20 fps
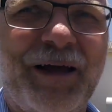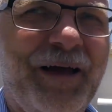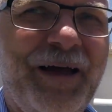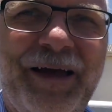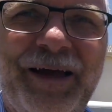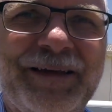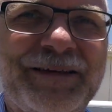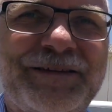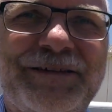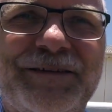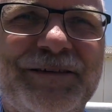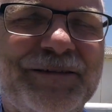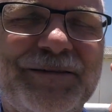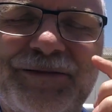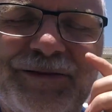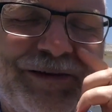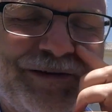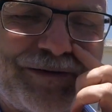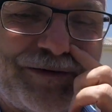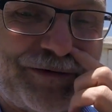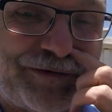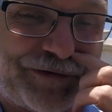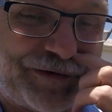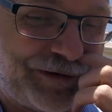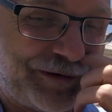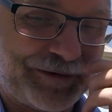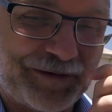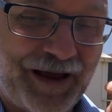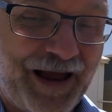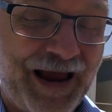And this
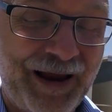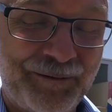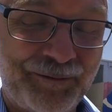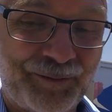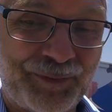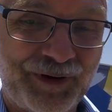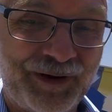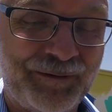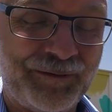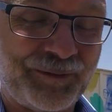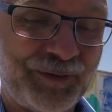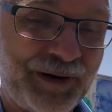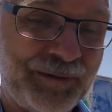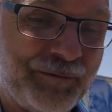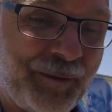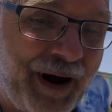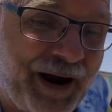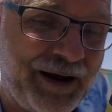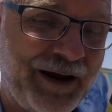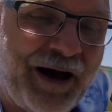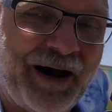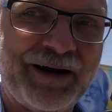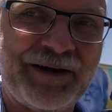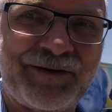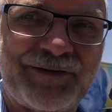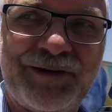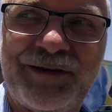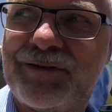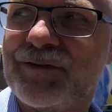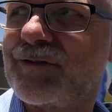is, in my
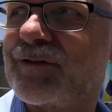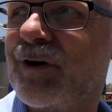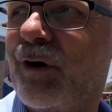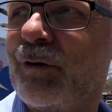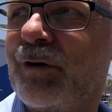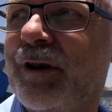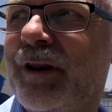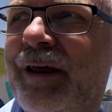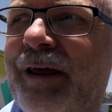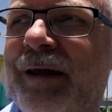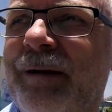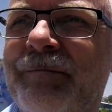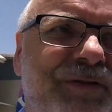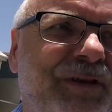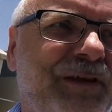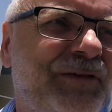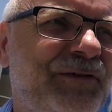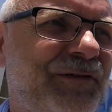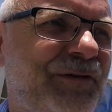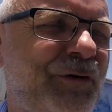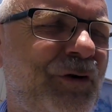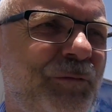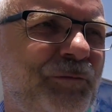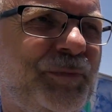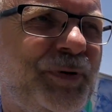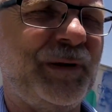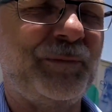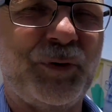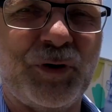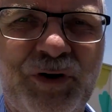eyes, this could
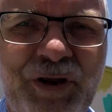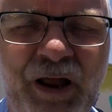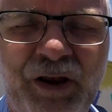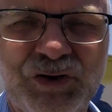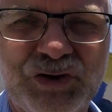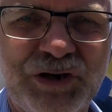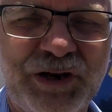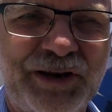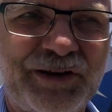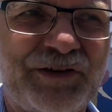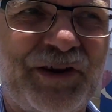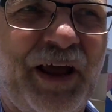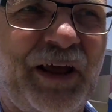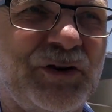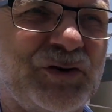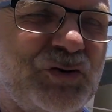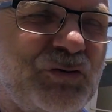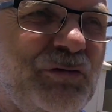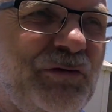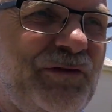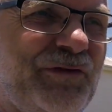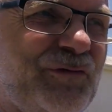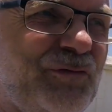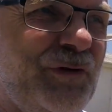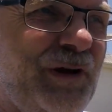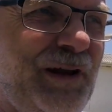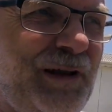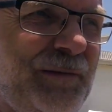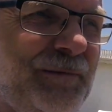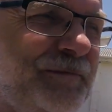be potentially dangerous,
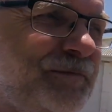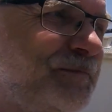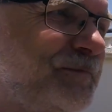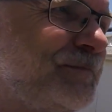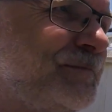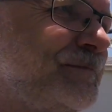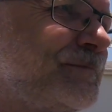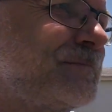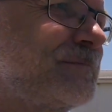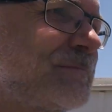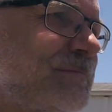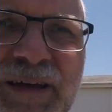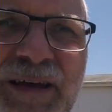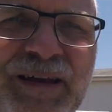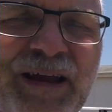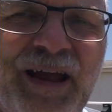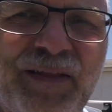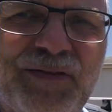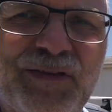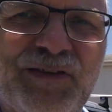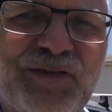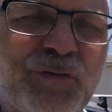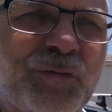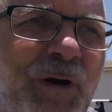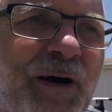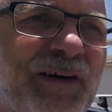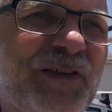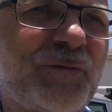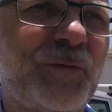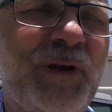really. And I had this
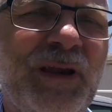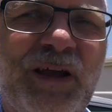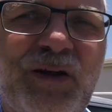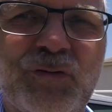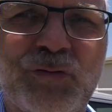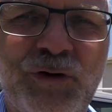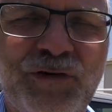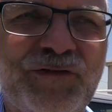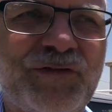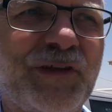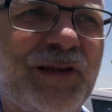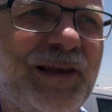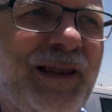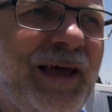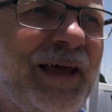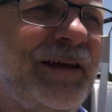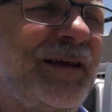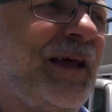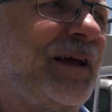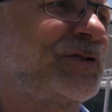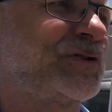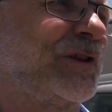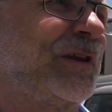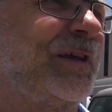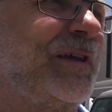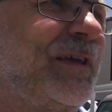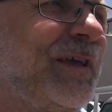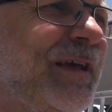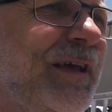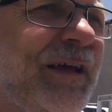twice when I crossed the lane
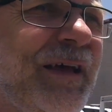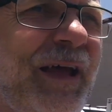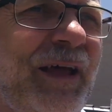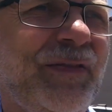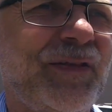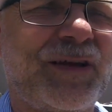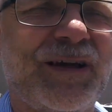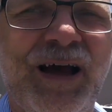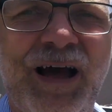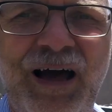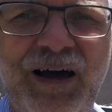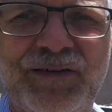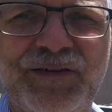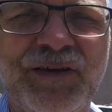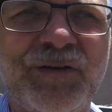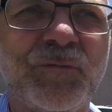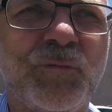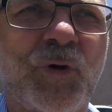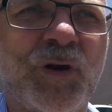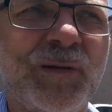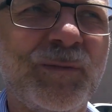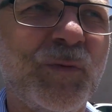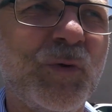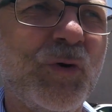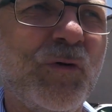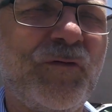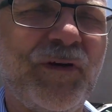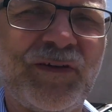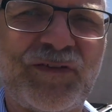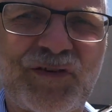actually, and the car didn't want to
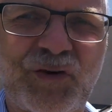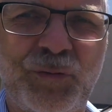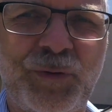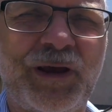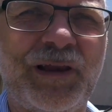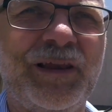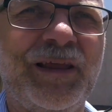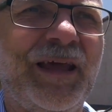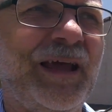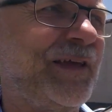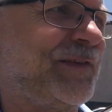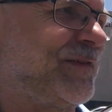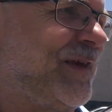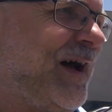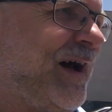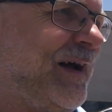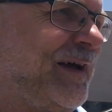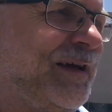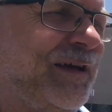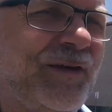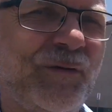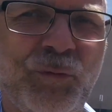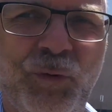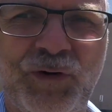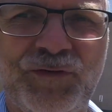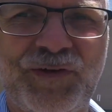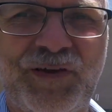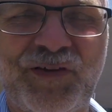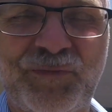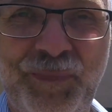move as quickly as I
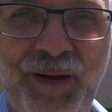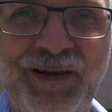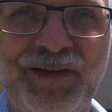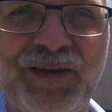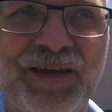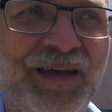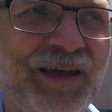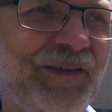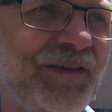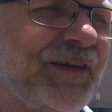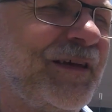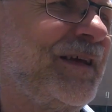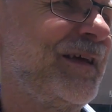was expecting it.